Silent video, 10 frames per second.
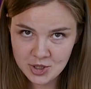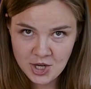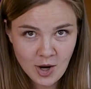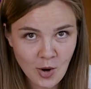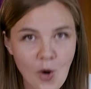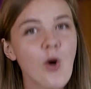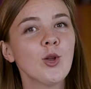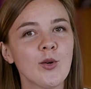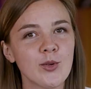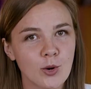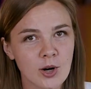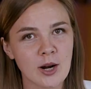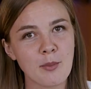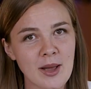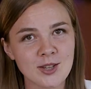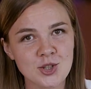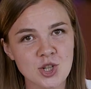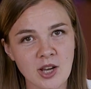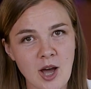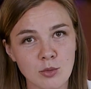check all of your abandoned
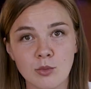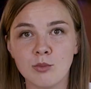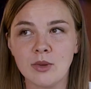checkout